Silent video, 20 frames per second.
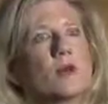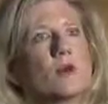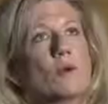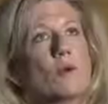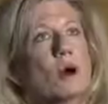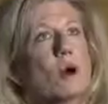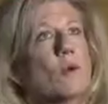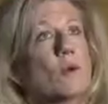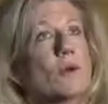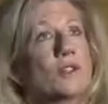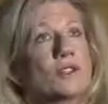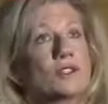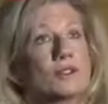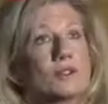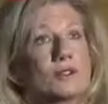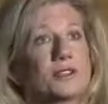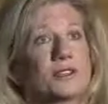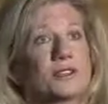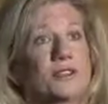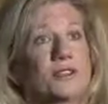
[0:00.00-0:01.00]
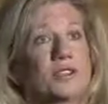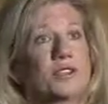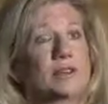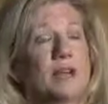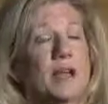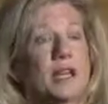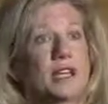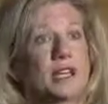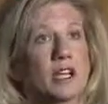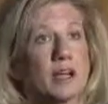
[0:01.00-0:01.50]
Well, we certainly see
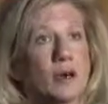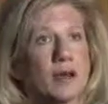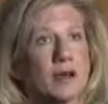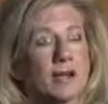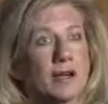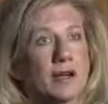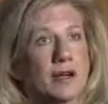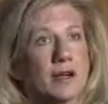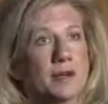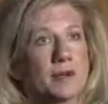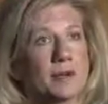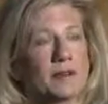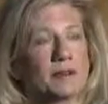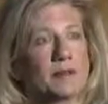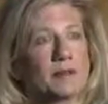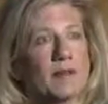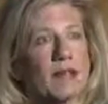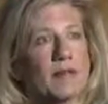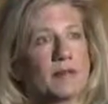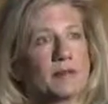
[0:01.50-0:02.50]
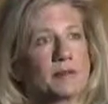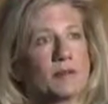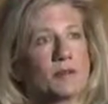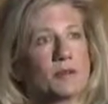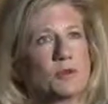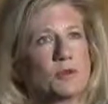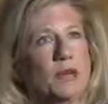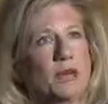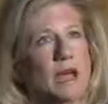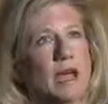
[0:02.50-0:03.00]
demand going up. In fact,
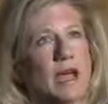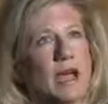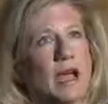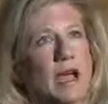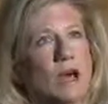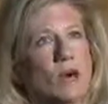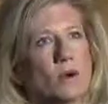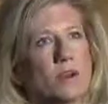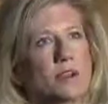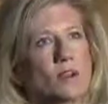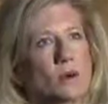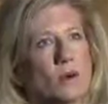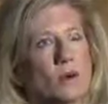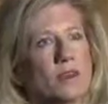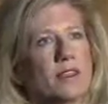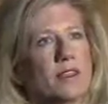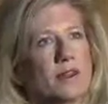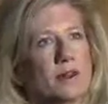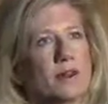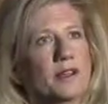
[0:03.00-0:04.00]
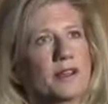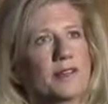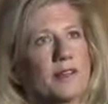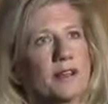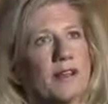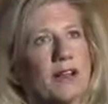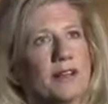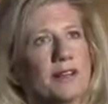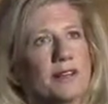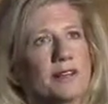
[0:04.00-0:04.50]
between now and
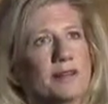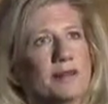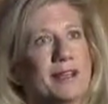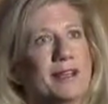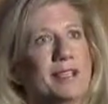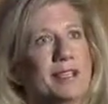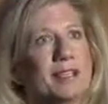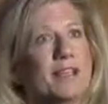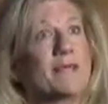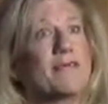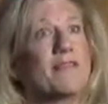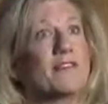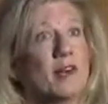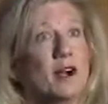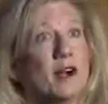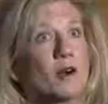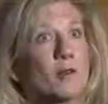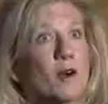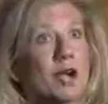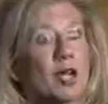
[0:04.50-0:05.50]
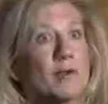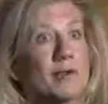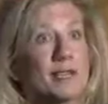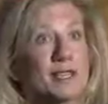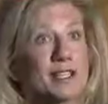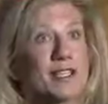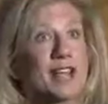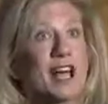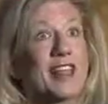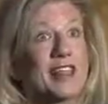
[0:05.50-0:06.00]
2035, that may seem far away, but
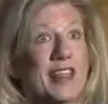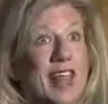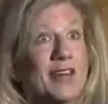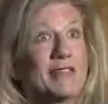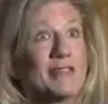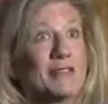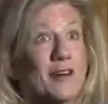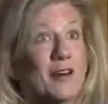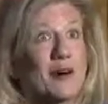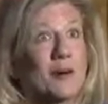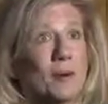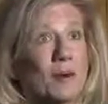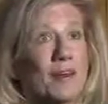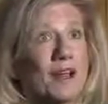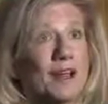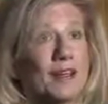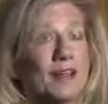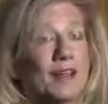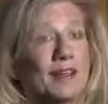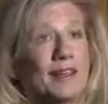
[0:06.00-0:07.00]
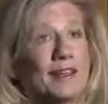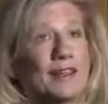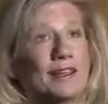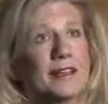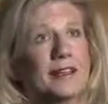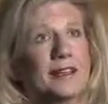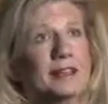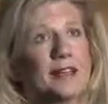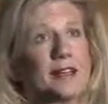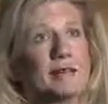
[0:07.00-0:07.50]
it's not that far away,
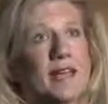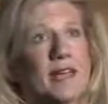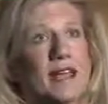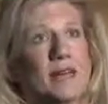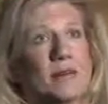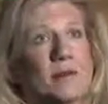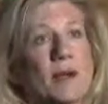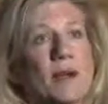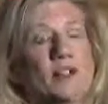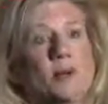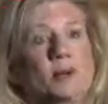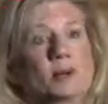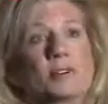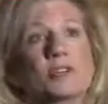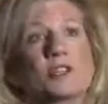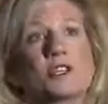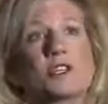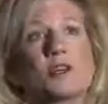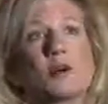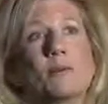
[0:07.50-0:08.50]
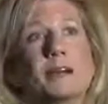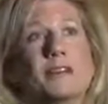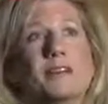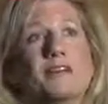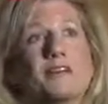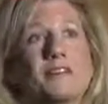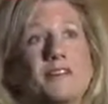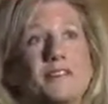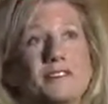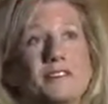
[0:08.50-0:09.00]
demand around the world is going to go up by
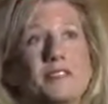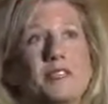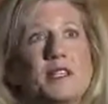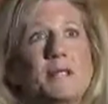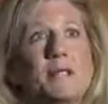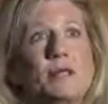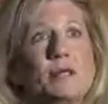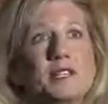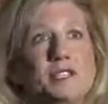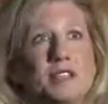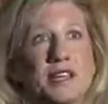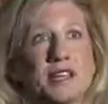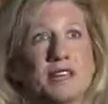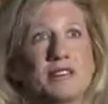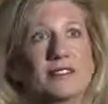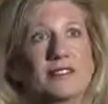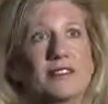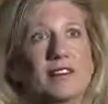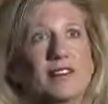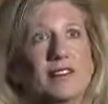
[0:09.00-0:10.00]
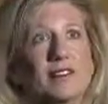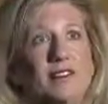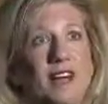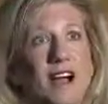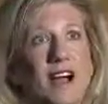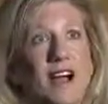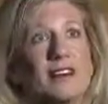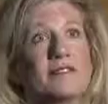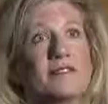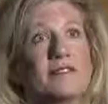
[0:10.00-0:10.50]
50%.
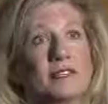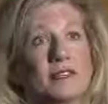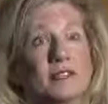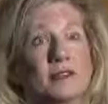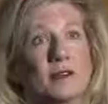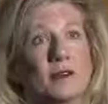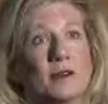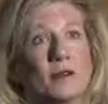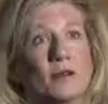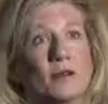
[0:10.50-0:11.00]
50.